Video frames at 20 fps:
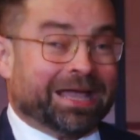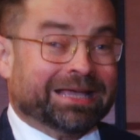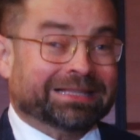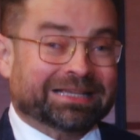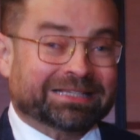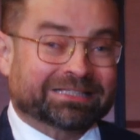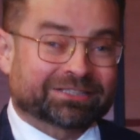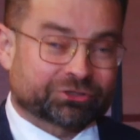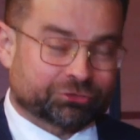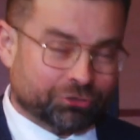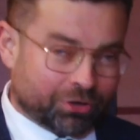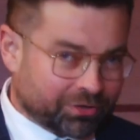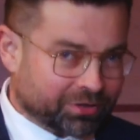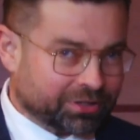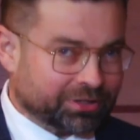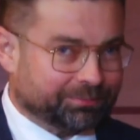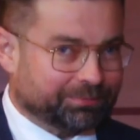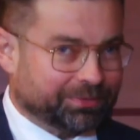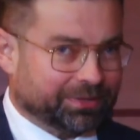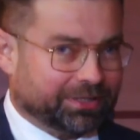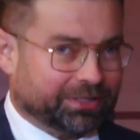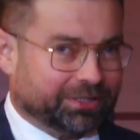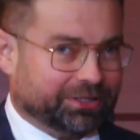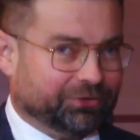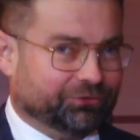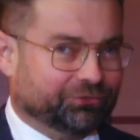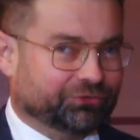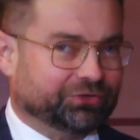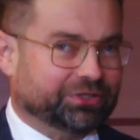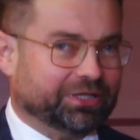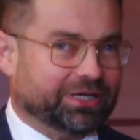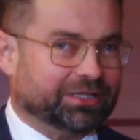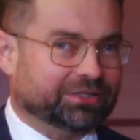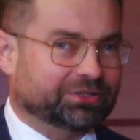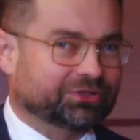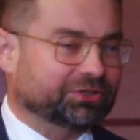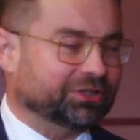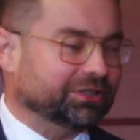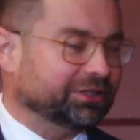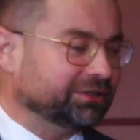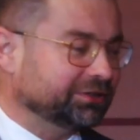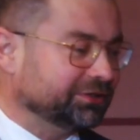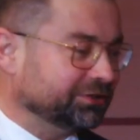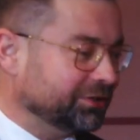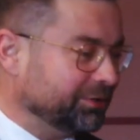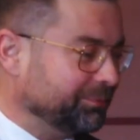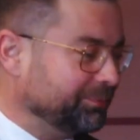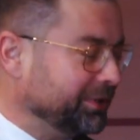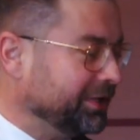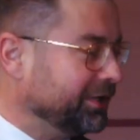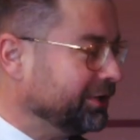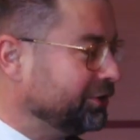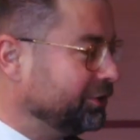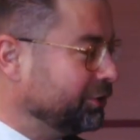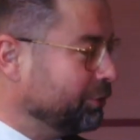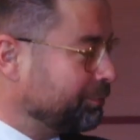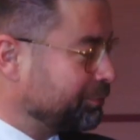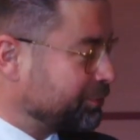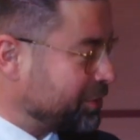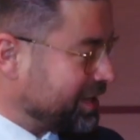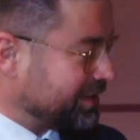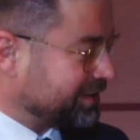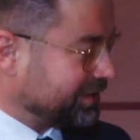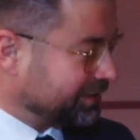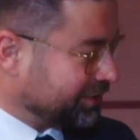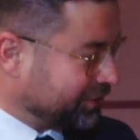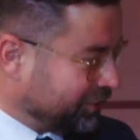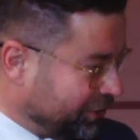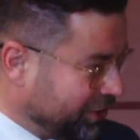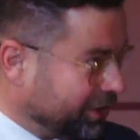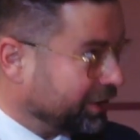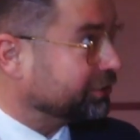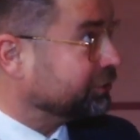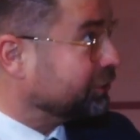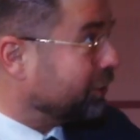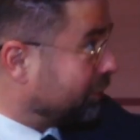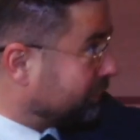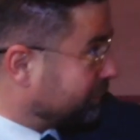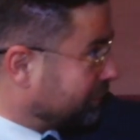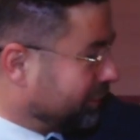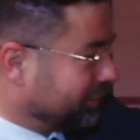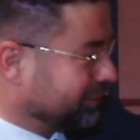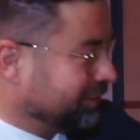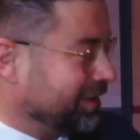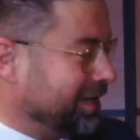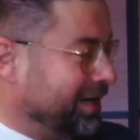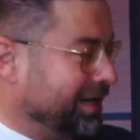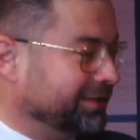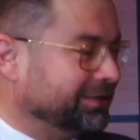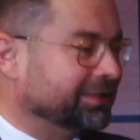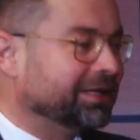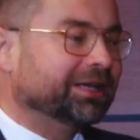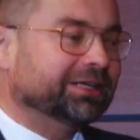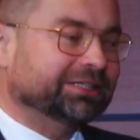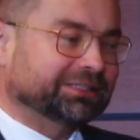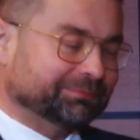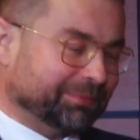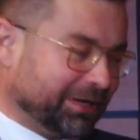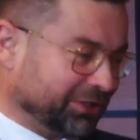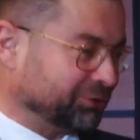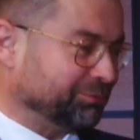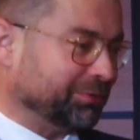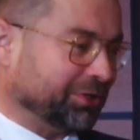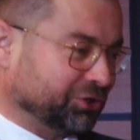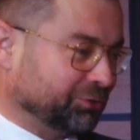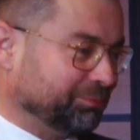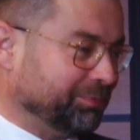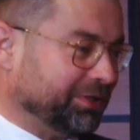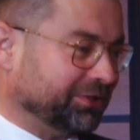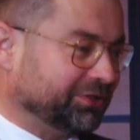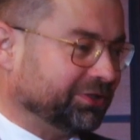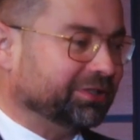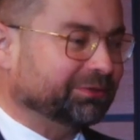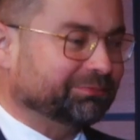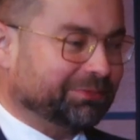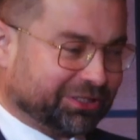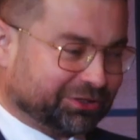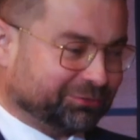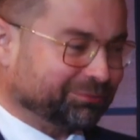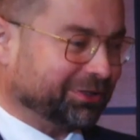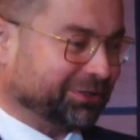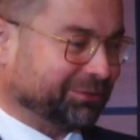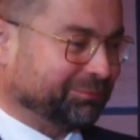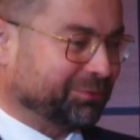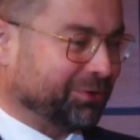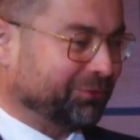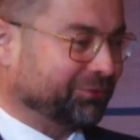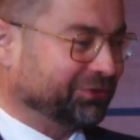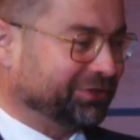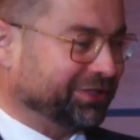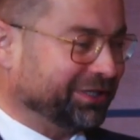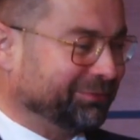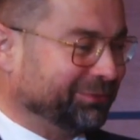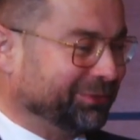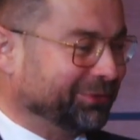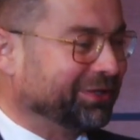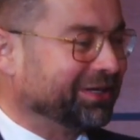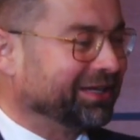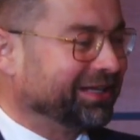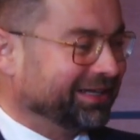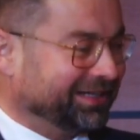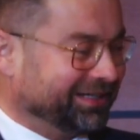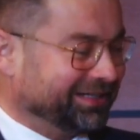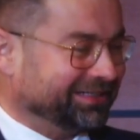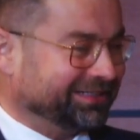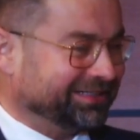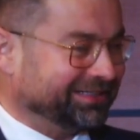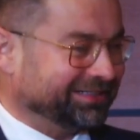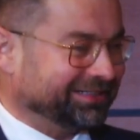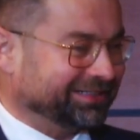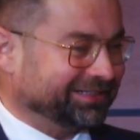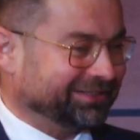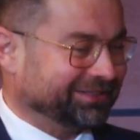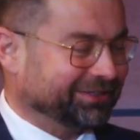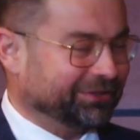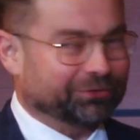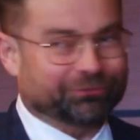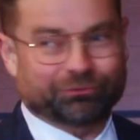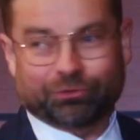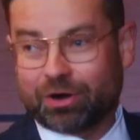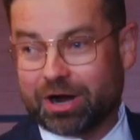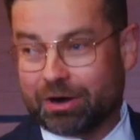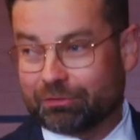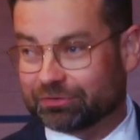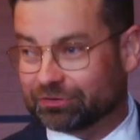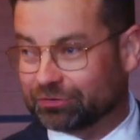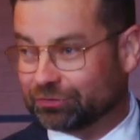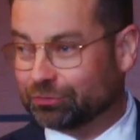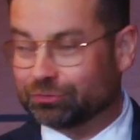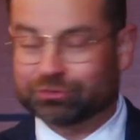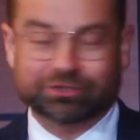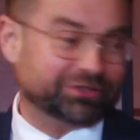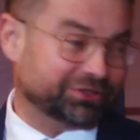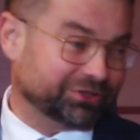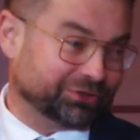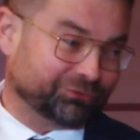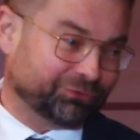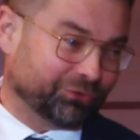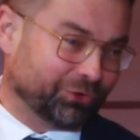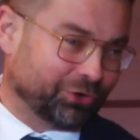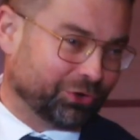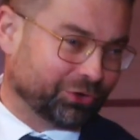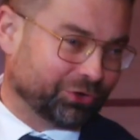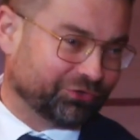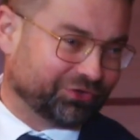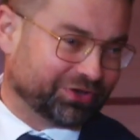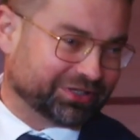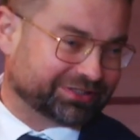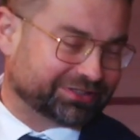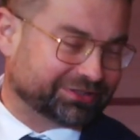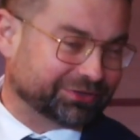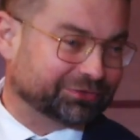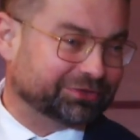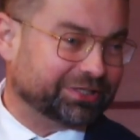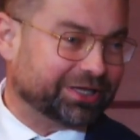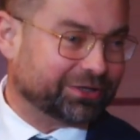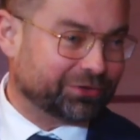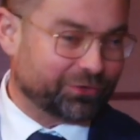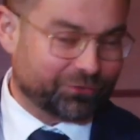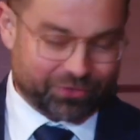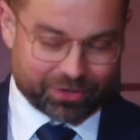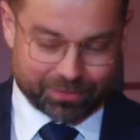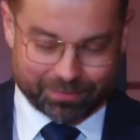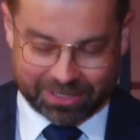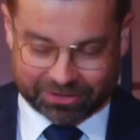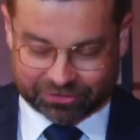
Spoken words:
And I strongly believe that being you present here, not online, is much, much better and much, much profitable here for our students and for all of us. So thank you very